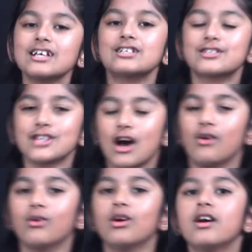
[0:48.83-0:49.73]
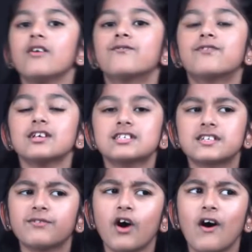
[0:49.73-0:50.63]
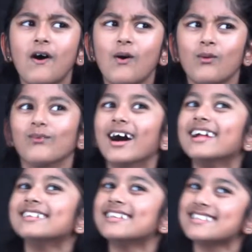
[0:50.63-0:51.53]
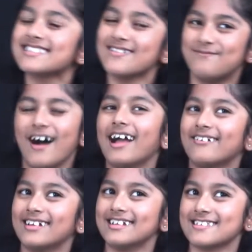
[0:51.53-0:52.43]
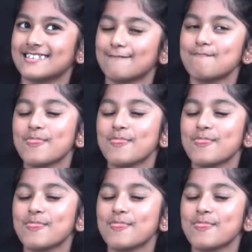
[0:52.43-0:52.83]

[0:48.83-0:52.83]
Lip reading: So, first of all, what is a virus?